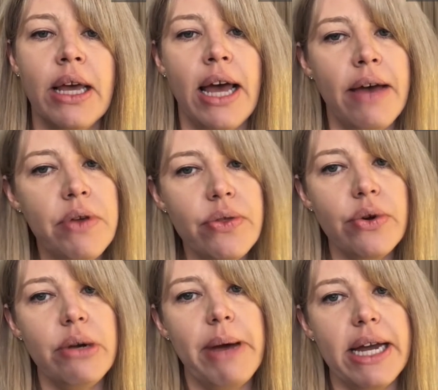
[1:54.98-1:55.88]
Have you
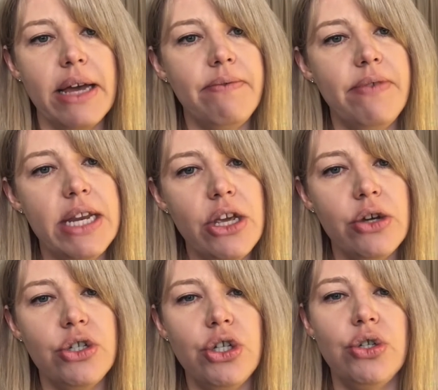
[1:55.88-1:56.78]
thought about a video
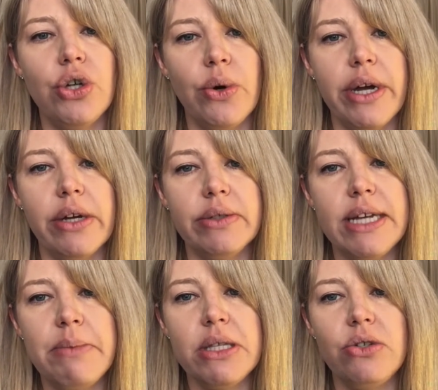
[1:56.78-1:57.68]
tutorial
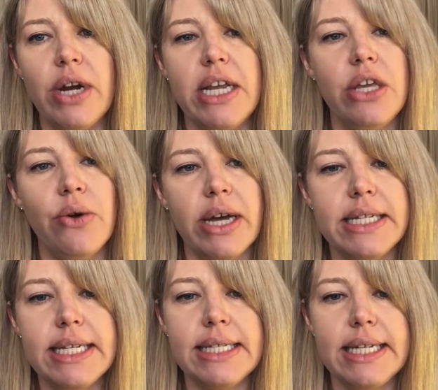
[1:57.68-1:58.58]
demonstrating your
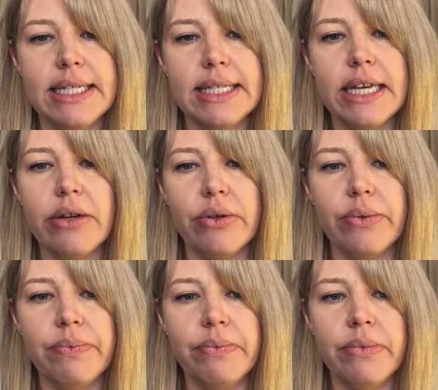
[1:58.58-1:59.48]
artistic skill?
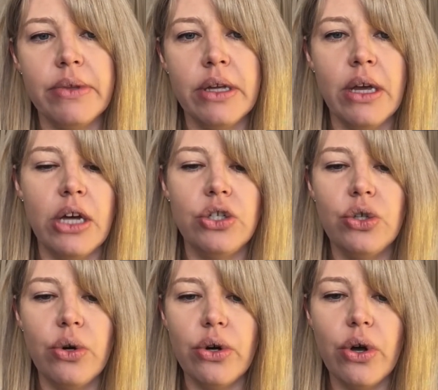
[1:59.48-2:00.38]
A
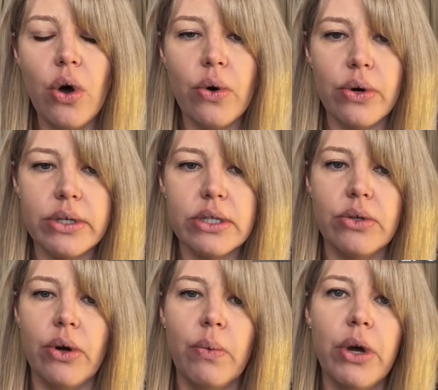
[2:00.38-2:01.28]
short course
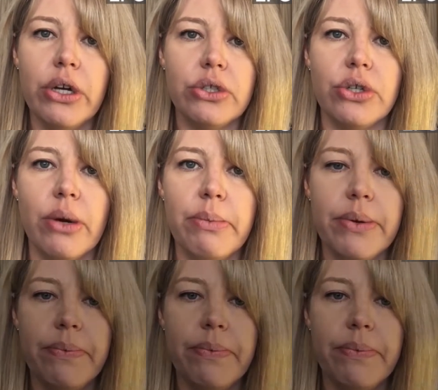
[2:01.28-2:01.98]
or a workshop?